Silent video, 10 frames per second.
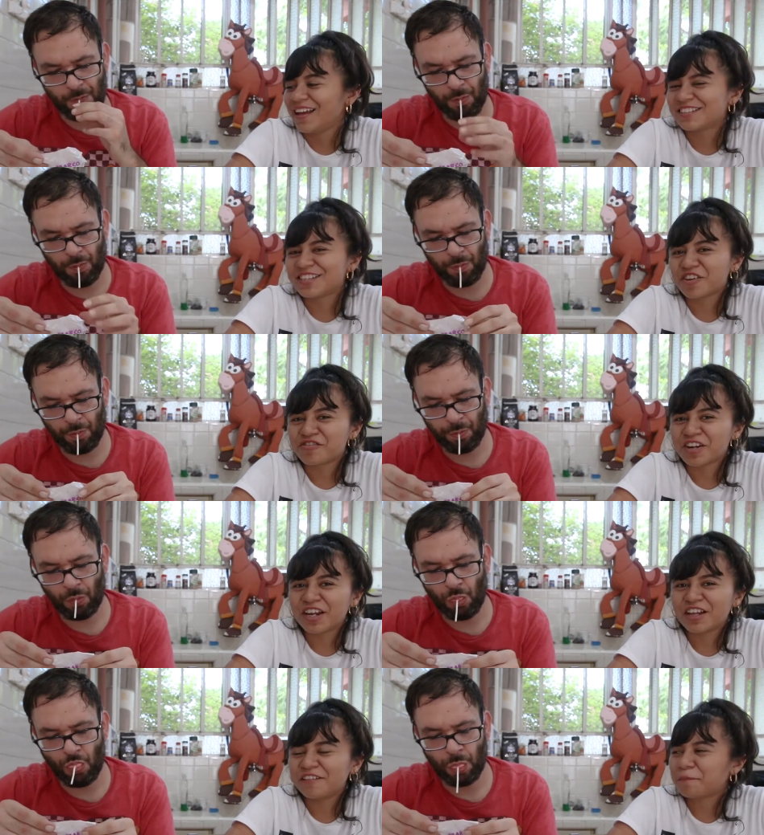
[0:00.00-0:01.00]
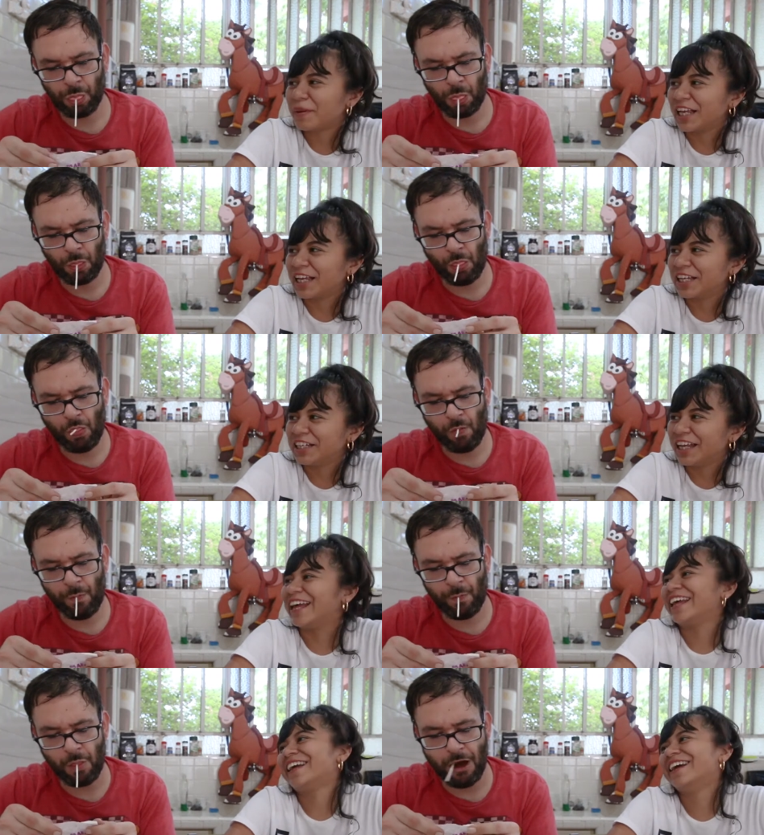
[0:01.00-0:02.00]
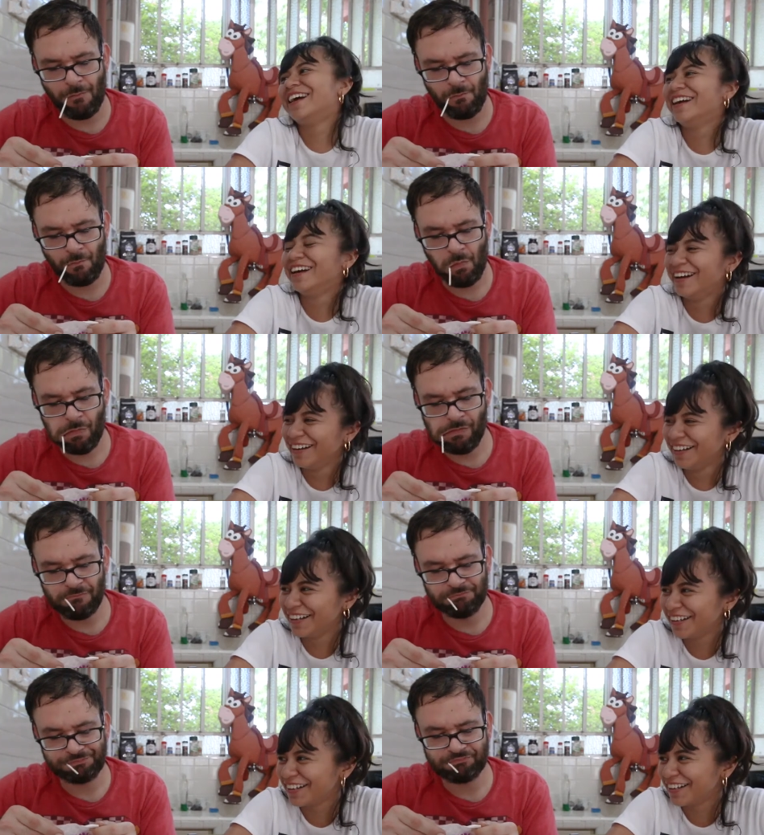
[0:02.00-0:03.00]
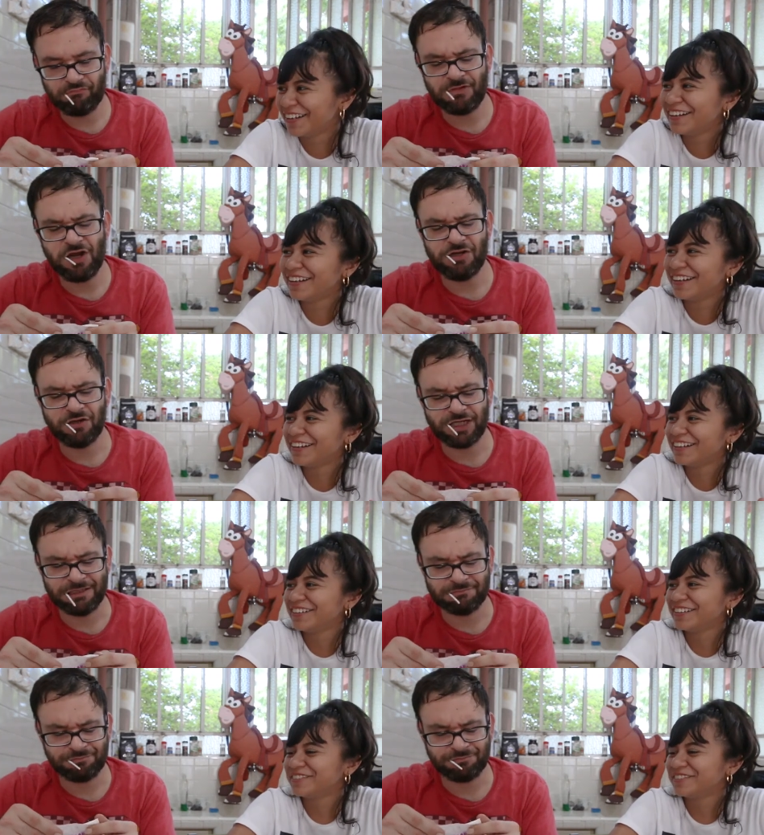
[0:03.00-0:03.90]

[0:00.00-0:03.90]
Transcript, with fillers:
Speaker 1: It's a real pig. Eh.
Speaker 2: Oh, okay.